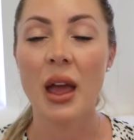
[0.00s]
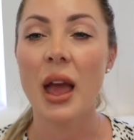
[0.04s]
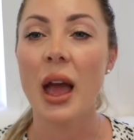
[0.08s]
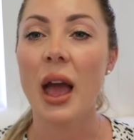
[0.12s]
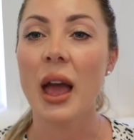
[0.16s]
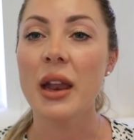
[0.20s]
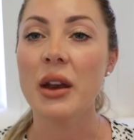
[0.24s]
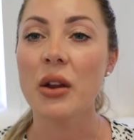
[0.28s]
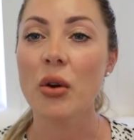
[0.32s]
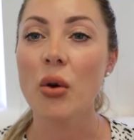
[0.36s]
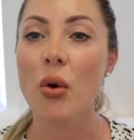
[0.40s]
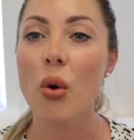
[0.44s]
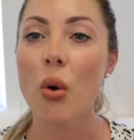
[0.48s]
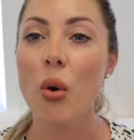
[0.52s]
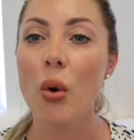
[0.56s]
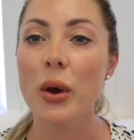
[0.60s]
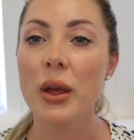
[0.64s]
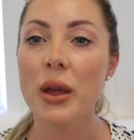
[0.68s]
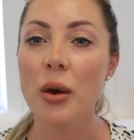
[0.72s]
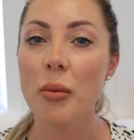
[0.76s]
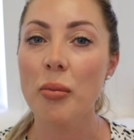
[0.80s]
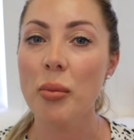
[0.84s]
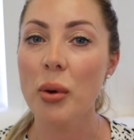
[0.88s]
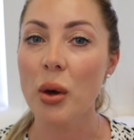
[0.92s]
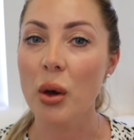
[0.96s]
An
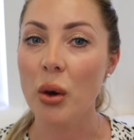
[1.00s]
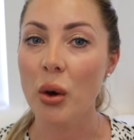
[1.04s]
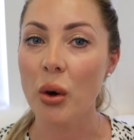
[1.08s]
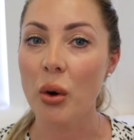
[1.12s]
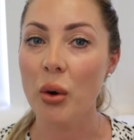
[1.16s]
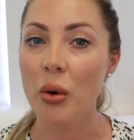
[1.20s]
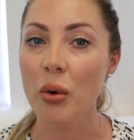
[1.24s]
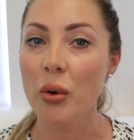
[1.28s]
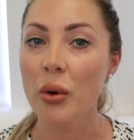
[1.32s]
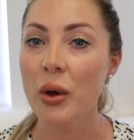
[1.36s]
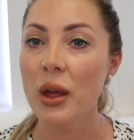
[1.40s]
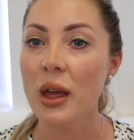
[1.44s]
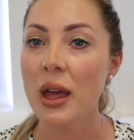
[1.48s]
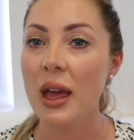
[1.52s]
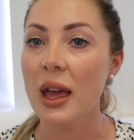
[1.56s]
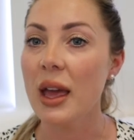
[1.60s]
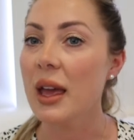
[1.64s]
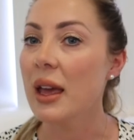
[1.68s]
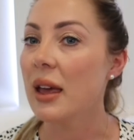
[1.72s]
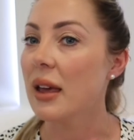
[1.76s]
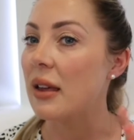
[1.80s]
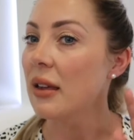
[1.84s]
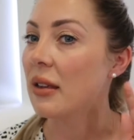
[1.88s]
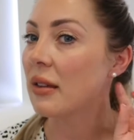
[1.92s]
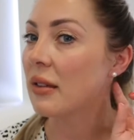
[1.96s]
Akoya pearl
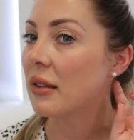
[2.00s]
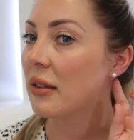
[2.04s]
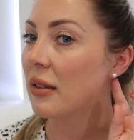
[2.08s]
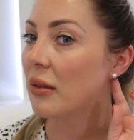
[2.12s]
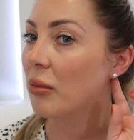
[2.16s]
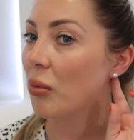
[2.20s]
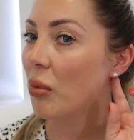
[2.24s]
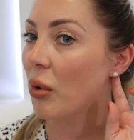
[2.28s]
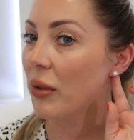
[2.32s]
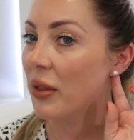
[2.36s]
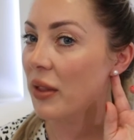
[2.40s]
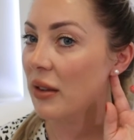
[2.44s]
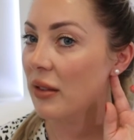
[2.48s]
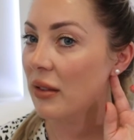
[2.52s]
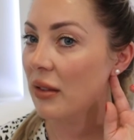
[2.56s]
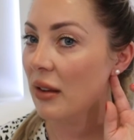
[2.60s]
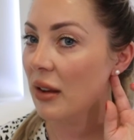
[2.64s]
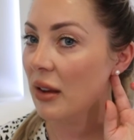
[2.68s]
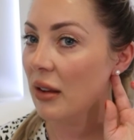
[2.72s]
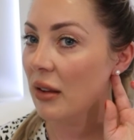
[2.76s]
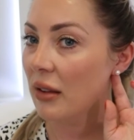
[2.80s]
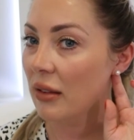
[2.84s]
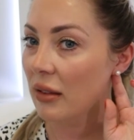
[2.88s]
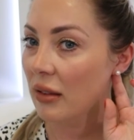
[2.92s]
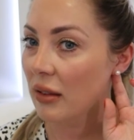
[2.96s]
is what this
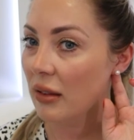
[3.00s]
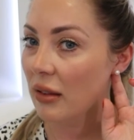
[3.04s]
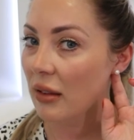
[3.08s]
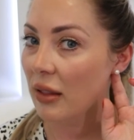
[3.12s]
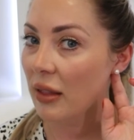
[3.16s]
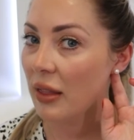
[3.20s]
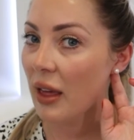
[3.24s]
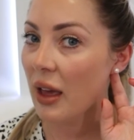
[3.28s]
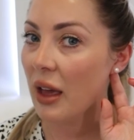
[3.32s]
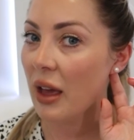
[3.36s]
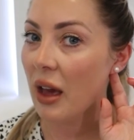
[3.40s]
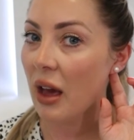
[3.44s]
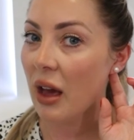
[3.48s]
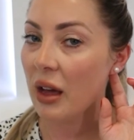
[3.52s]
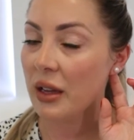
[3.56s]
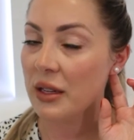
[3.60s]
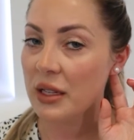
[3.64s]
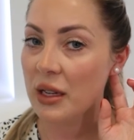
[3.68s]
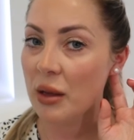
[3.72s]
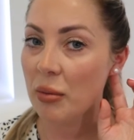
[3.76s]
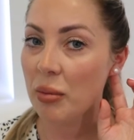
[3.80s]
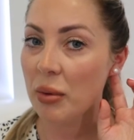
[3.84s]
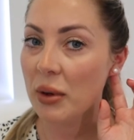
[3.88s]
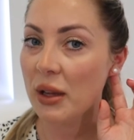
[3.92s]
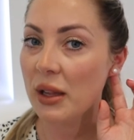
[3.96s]
is. They are
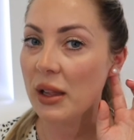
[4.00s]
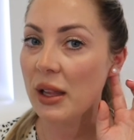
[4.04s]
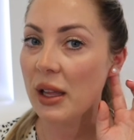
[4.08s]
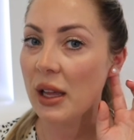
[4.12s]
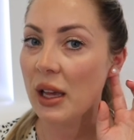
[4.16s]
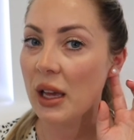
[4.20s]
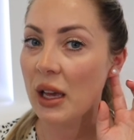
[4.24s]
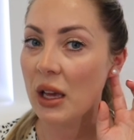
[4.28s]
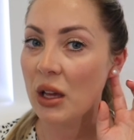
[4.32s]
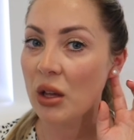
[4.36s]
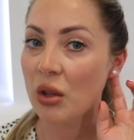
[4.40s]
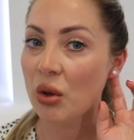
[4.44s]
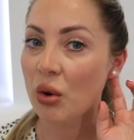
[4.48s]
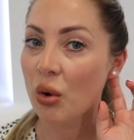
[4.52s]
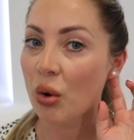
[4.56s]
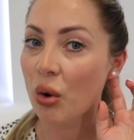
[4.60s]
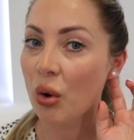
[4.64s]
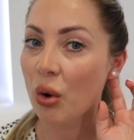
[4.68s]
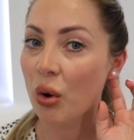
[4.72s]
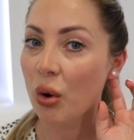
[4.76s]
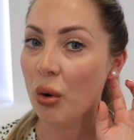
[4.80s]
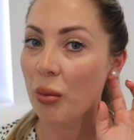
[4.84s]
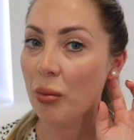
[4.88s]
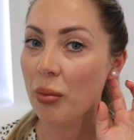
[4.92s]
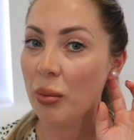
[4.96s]
typically
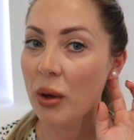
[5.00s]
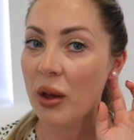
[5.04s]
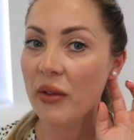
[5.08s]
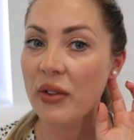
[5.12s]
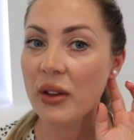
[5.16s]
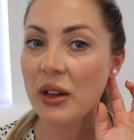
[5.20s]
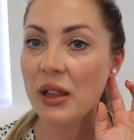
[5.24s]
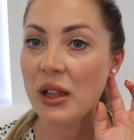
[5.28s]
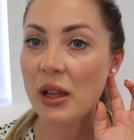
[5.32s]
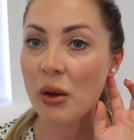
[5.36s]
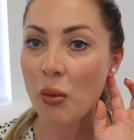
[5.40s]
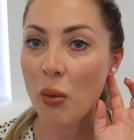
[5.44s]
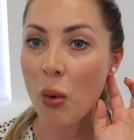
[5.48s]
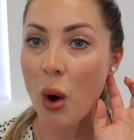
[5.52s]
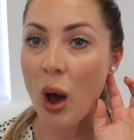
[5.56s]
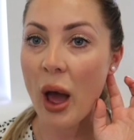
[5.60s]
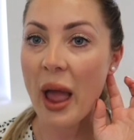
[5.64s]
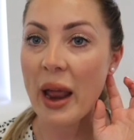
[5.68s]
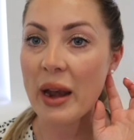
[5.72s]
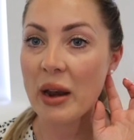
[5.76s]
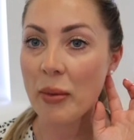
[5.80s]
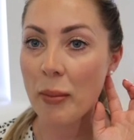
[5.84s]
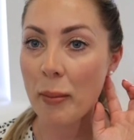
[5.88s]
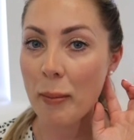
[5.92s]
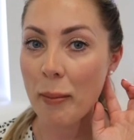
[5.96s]
your perfectly
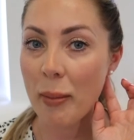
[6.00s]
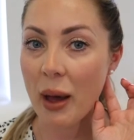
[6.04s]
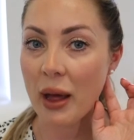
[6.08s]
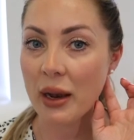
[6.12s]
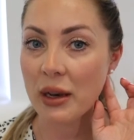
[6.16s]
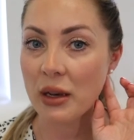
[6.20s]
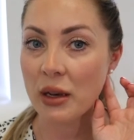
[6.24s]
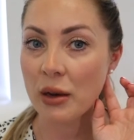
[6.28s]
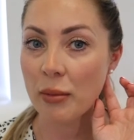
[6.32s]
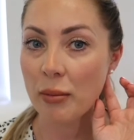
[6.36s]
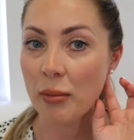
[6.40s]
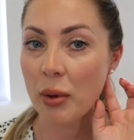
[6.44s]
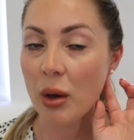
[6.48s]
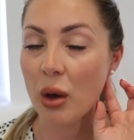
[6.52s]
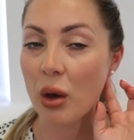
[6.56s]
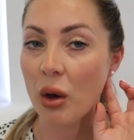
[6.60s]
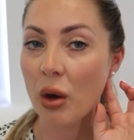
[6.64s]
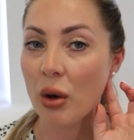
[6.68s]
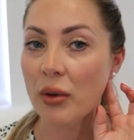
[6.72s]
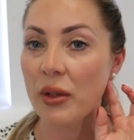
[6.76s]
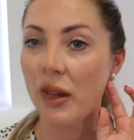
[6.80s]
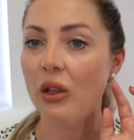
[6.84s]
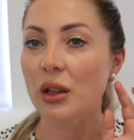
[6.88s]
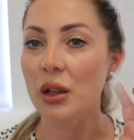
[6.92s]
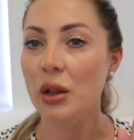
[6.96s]
white button
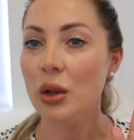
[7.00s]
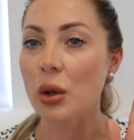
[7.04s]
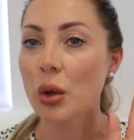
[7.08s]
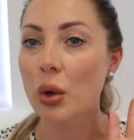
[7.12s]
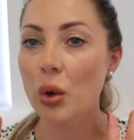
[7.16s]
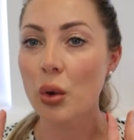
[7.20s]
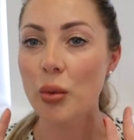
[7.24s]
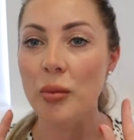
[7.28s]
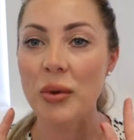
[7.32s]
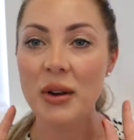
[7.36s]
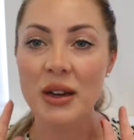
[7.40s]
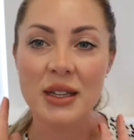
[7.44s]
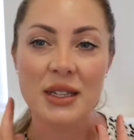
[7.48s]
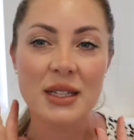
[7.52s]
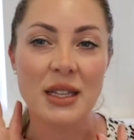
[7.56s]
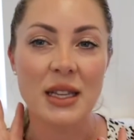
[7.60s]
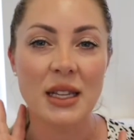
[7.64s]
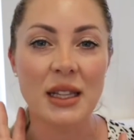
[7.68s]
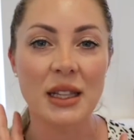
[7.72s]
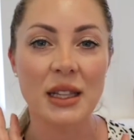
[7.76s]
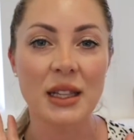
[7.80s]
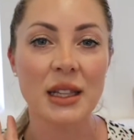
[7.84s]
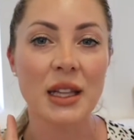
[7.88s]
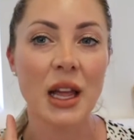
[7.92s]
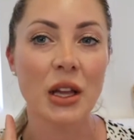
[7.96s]
pearl. They have luminous
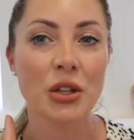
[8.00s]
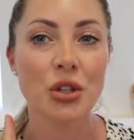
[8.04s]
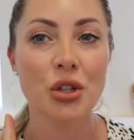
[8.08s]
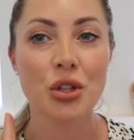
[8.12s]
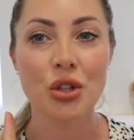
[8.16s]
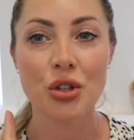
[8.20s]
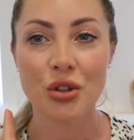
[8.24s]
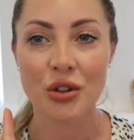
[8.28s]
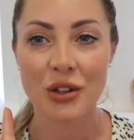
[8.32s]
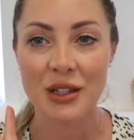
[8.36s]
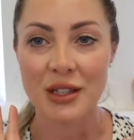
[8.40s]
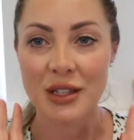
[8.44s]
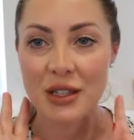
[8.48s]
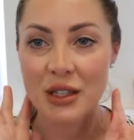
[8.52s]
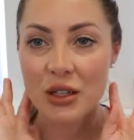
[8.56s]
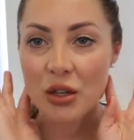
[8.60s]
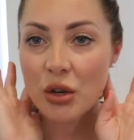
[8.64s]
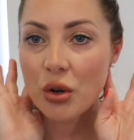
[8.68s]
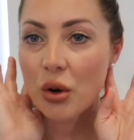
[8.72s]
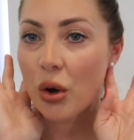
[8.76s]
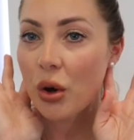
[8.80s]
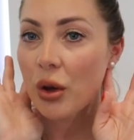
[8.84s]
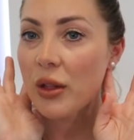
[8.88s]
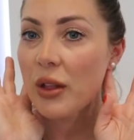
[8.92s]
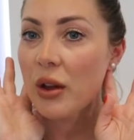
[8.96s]
and lustrous,
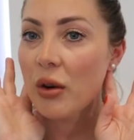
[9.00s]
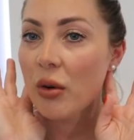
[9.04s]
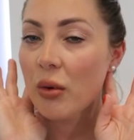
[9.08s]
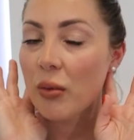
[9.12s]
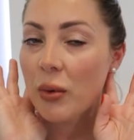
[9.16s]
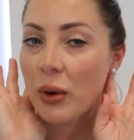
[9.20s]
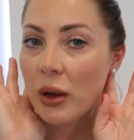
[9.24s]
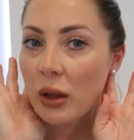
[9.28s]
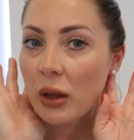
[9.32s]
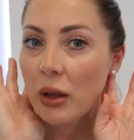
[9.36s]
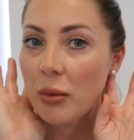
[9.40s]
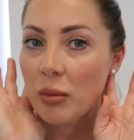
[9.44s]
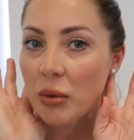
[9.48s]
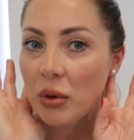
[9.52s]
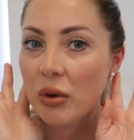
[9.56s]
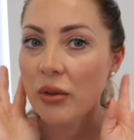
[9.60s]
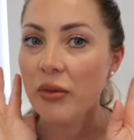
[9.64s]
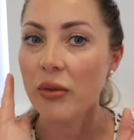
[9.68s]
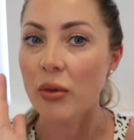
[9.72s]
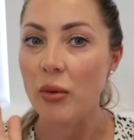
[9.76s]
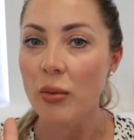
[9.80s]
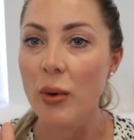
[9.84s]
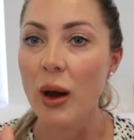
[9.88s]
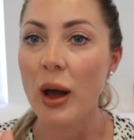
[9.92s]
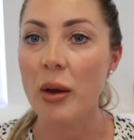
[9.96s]
they're a really
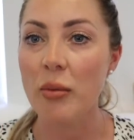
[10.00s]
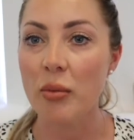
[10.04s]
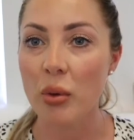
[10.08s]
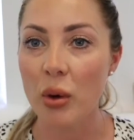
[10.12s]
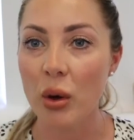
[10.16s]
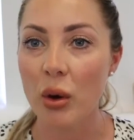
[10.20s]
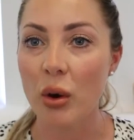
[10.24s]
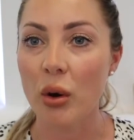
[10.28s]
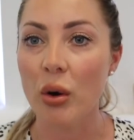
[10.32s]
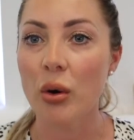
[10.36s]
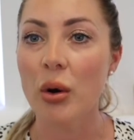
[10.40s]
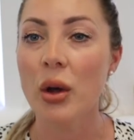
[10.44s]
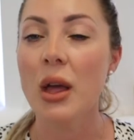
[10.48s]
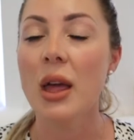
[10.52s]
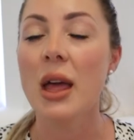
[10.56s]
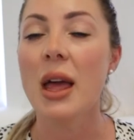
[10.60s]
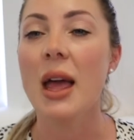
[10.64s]
beautiful white pearl.